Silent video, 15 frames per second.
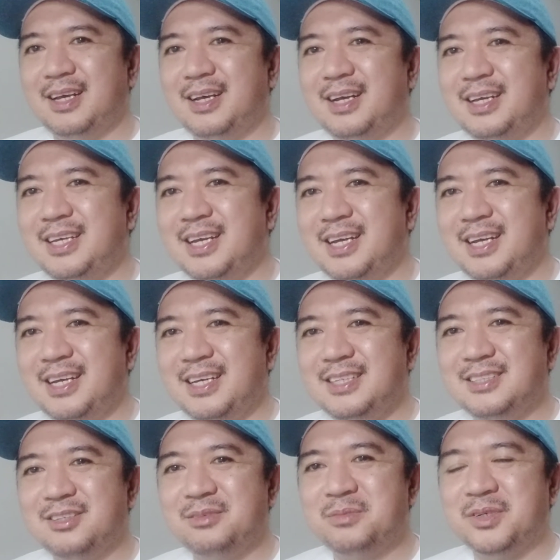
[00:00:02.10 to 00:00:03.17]
Hi
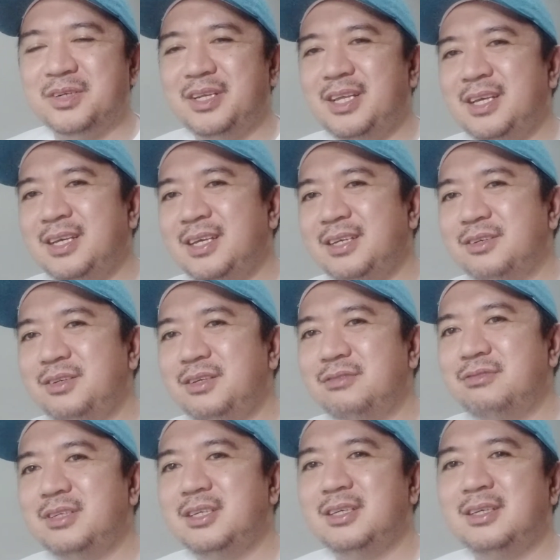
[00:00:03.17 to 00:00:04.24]
guys, good morning, good
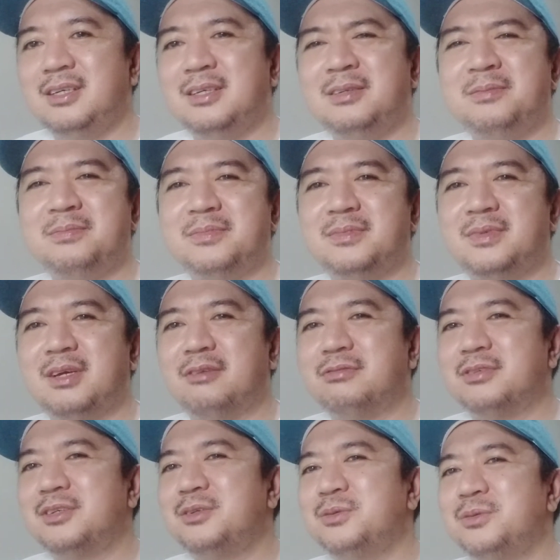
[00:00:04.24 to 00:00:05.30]
evening, good
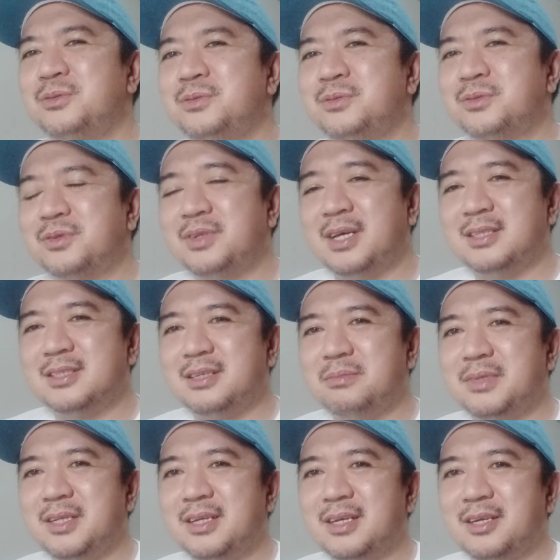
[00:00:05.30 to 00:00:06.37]
afternoon, kung nasan
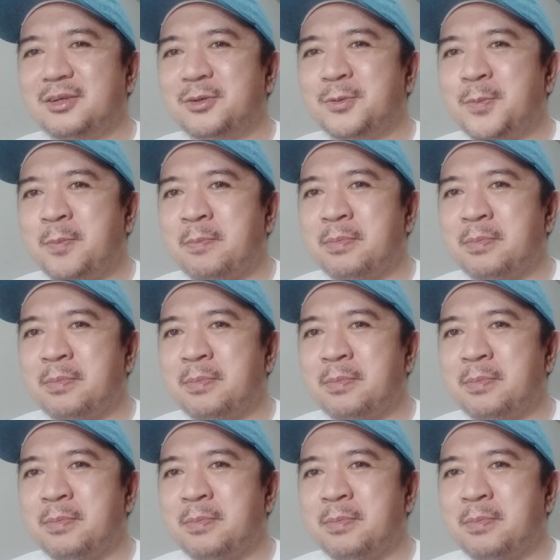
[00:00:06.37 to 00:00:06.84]
man kayo.